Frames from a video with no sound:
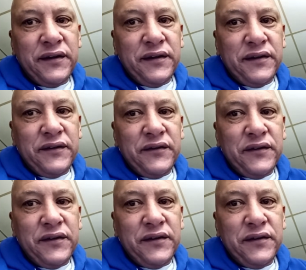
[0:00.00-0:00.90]
LeBron James is
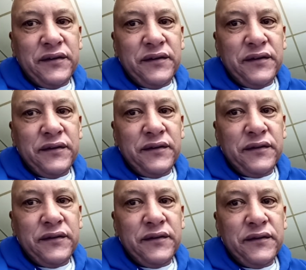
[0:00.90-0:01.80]
number 1,
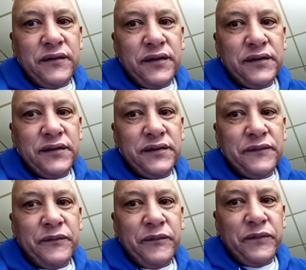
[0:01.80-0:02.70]
small forward.
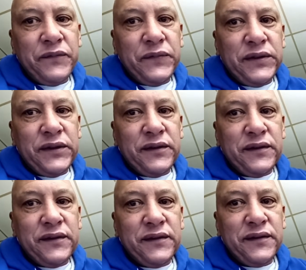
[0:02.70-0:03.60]

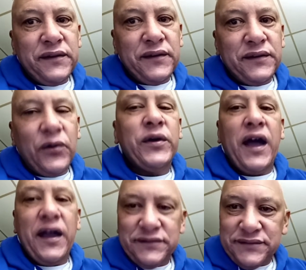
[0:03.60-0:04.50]
Then Dr.
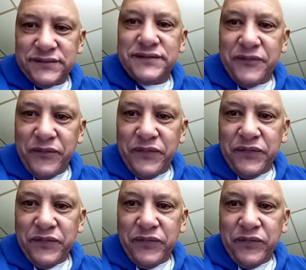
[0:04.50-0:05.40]
J. Dr. J was a
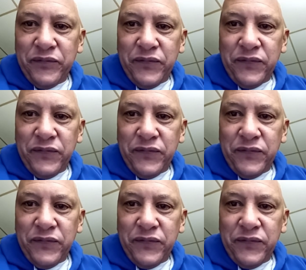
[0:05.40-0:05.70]
3, right?